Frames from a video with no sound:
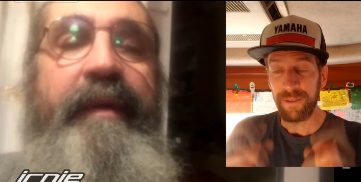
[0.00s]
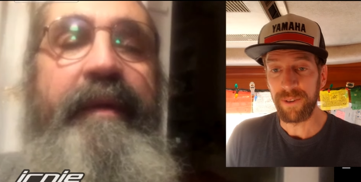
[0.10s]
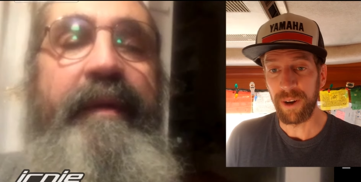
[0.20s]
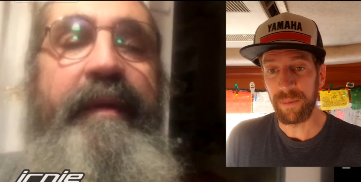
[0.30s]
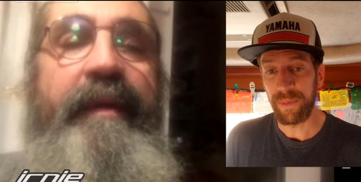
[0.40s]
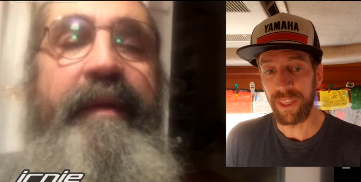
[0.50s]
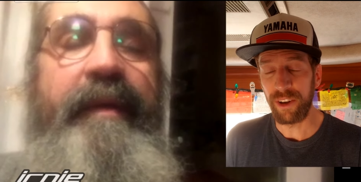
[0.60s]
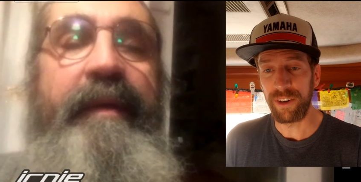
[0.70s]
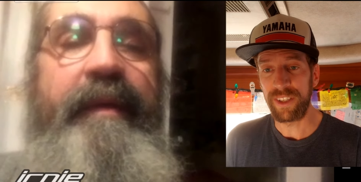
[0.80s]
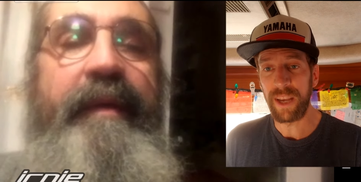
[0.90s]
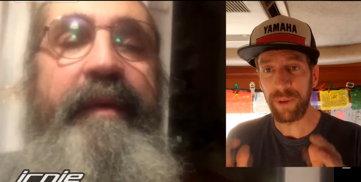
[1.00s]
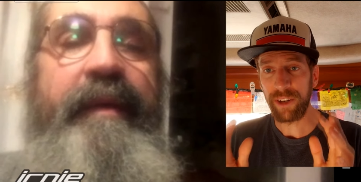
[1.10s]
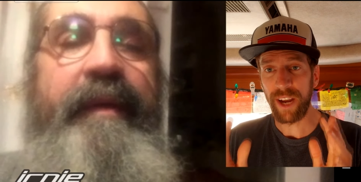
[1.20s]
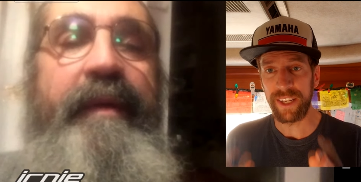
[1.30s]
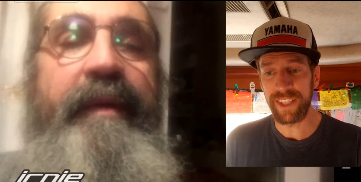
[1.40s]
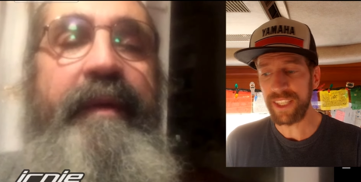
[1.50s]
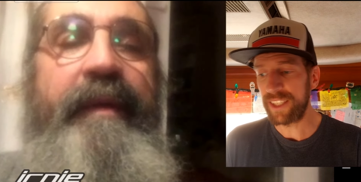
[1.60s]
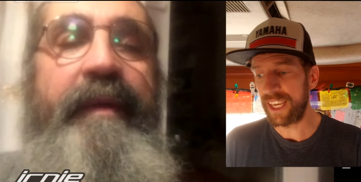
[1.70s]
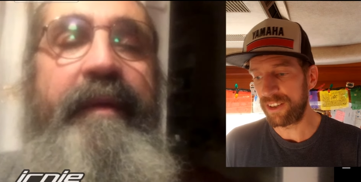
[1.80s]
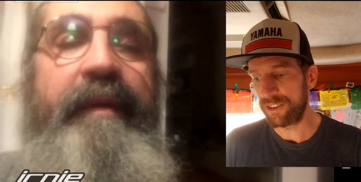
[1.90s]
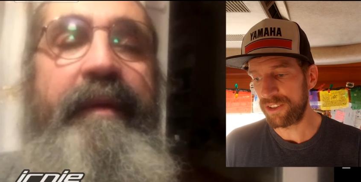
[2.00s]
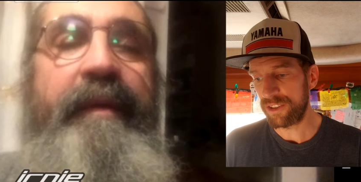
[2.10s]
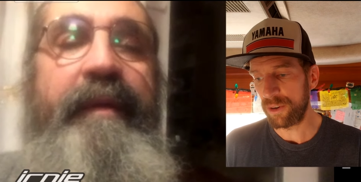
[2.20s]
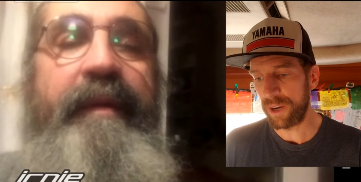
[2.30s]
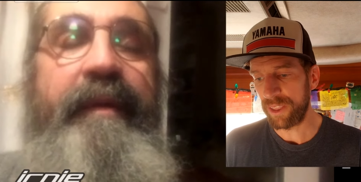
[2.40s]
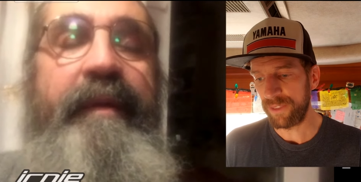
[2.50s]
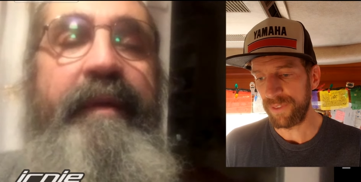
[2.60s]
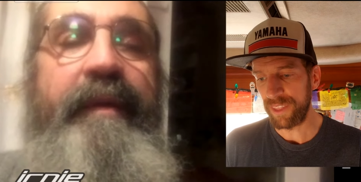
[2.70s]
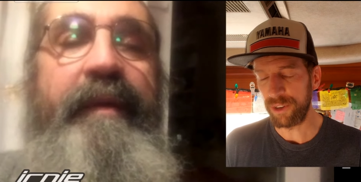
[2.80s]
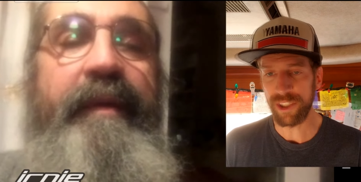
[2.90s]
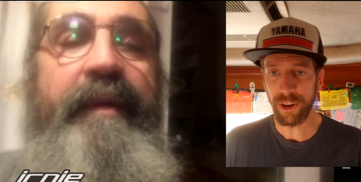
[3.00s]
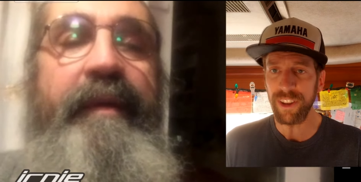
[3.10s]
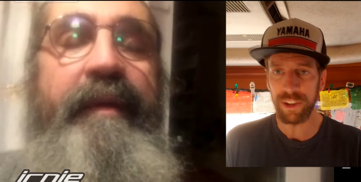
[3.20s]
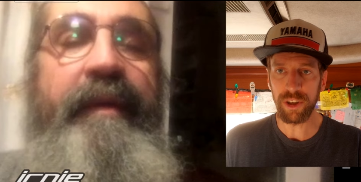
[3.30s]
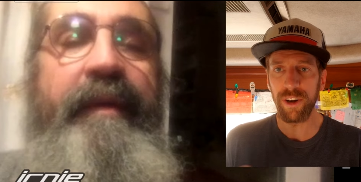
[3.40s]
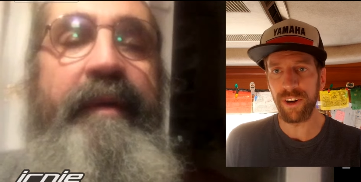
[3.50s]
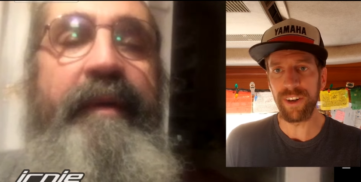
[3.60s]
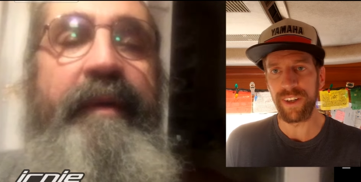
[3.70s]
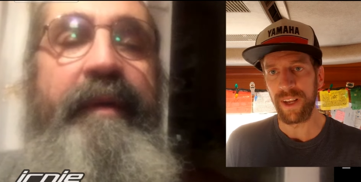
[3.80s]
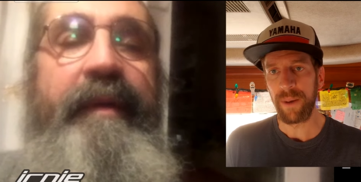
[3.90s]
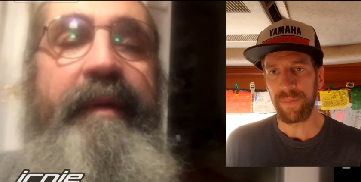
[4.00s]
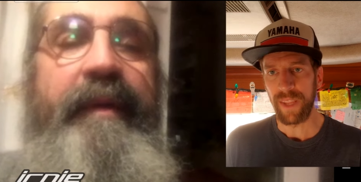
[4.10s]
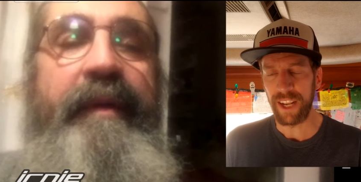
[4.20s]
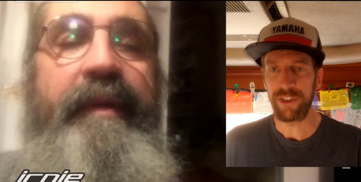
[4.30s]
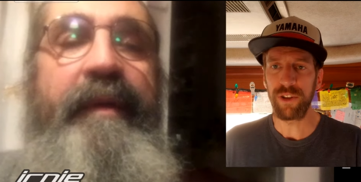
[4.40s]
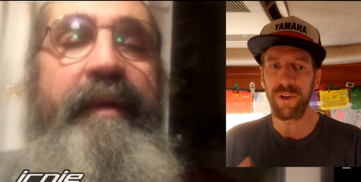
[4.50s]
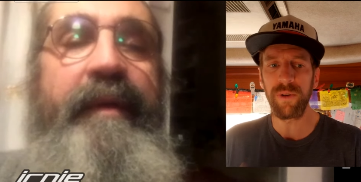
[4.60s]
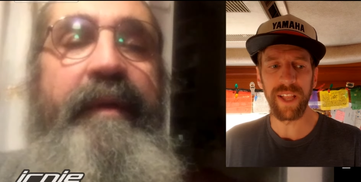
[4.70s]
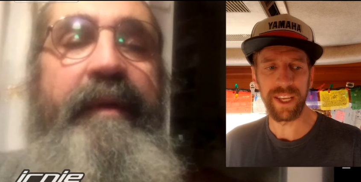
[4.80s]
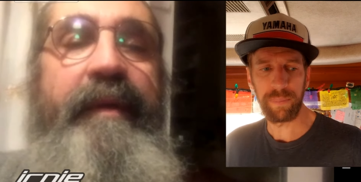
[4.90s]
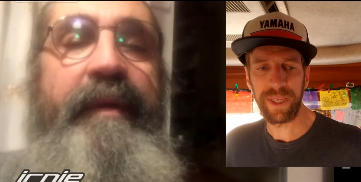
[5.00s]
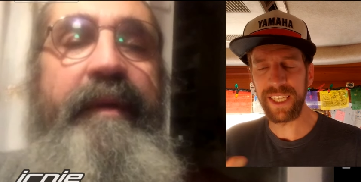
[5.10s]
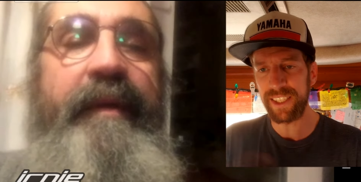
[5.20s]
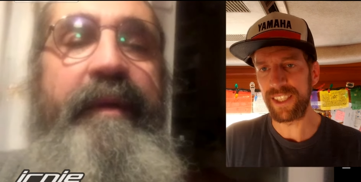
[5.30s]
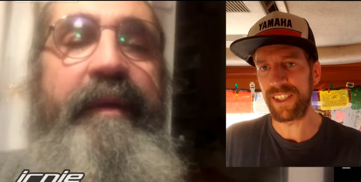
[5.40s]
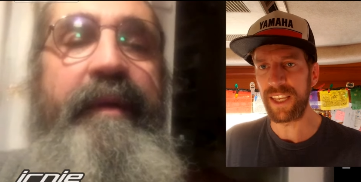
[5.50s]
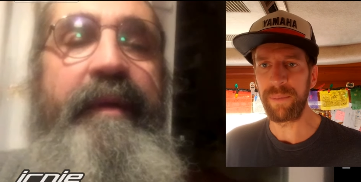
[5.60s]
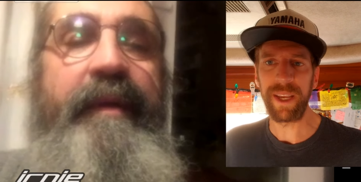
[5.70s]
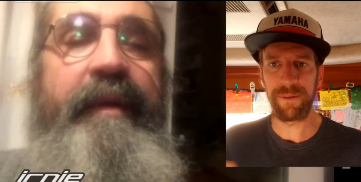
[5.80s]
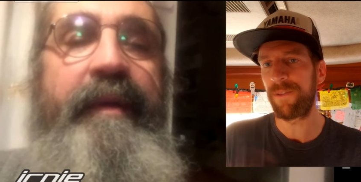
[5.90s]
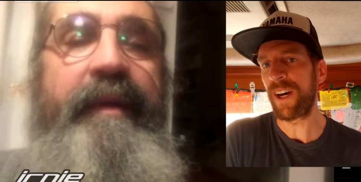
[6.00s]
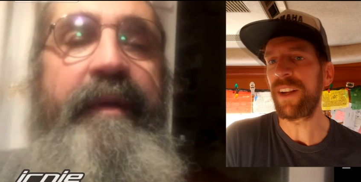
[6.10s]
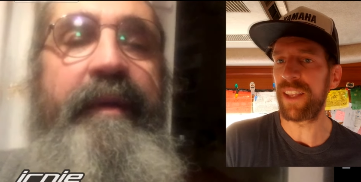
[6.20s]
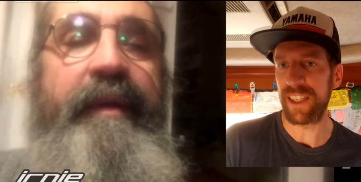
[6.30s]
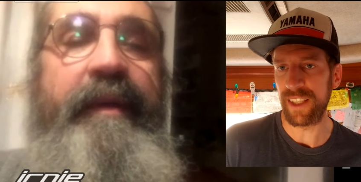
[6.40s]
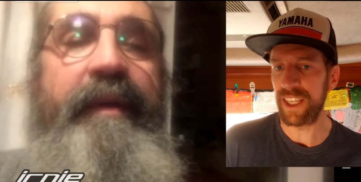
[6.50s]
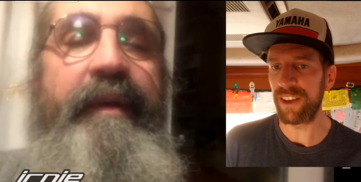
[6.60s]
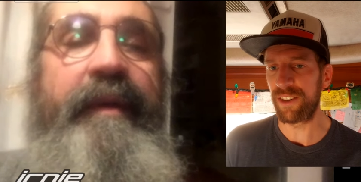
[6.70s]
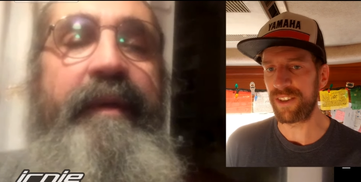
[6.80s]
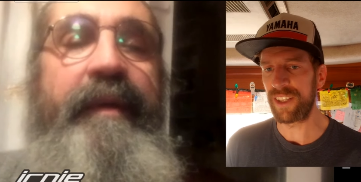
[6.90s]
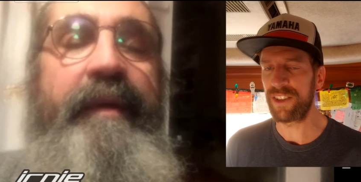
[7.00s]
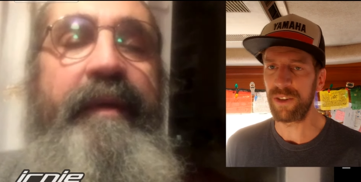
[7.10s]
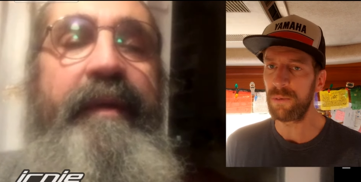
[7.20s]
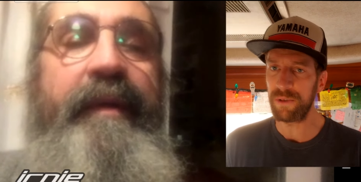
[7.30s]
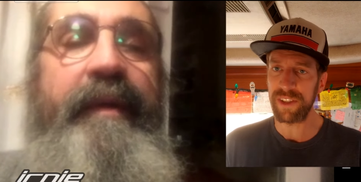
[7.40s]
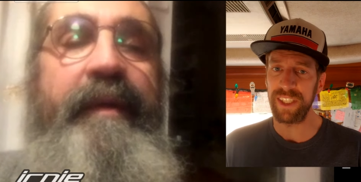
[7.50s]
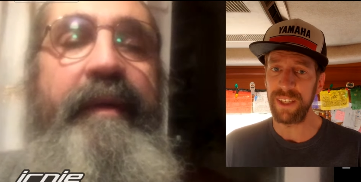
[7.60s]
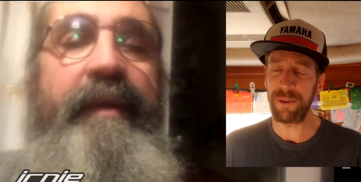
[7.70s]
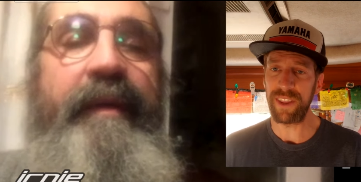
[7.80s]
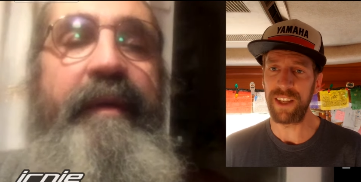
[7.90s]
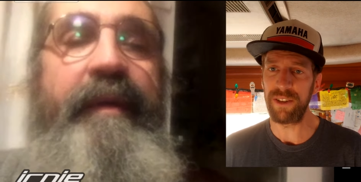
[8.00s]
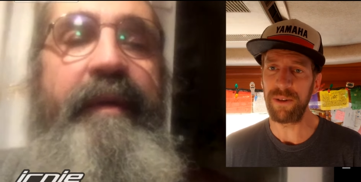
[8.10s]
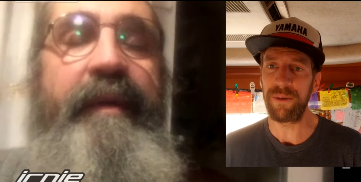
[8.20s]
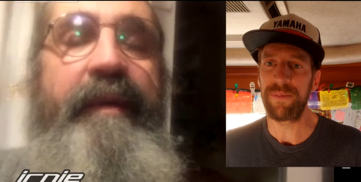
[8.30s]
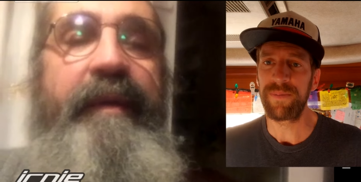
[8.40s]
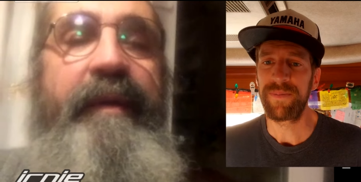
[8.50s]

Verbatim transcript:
Speaker 1: from their Democrat dictators. So I they're starting to turn and do like pieces that make fun of these leaders, and so we'll see what they do.